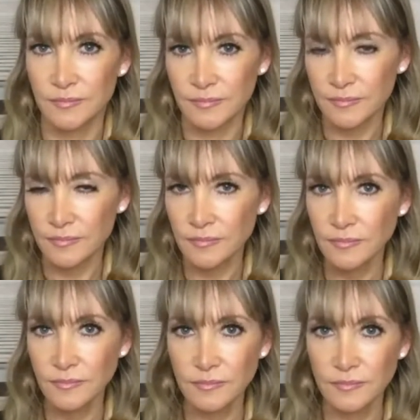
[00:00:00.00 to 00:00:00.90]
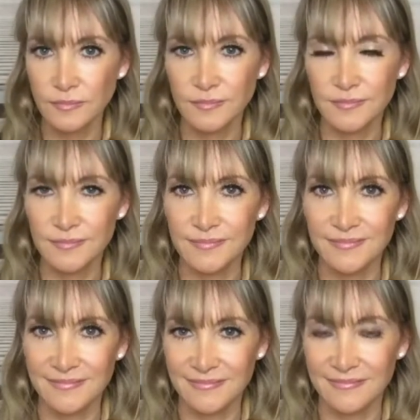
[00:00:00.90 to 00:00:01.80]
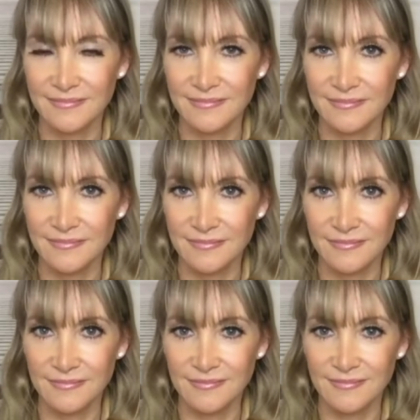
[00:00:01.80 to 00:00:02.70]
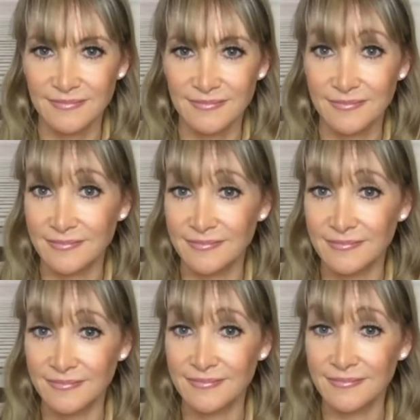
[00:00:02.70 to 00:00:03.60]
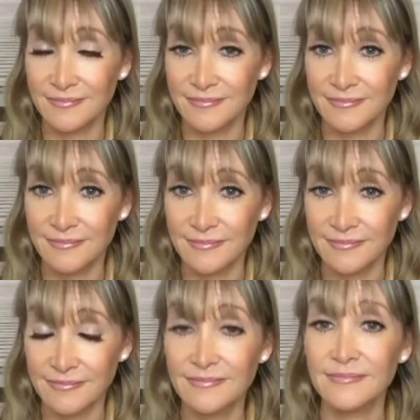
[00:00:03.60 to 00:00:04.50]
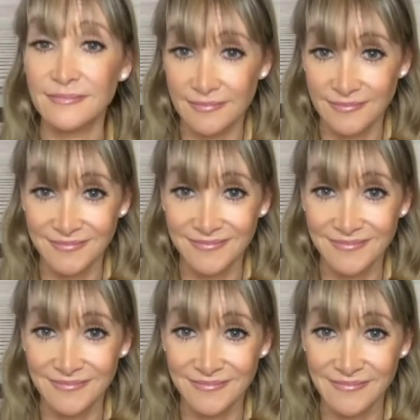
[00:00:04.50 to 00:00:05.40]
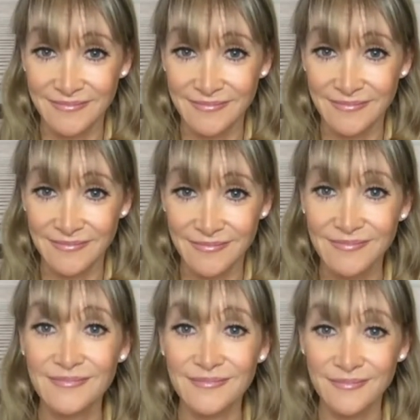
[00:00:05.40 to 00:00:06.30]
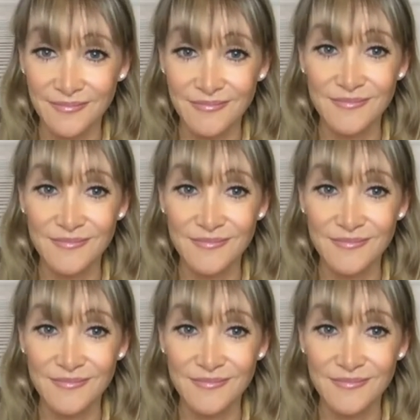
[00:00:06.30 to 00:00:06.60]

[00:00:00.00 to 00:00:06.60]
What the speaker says: (silent)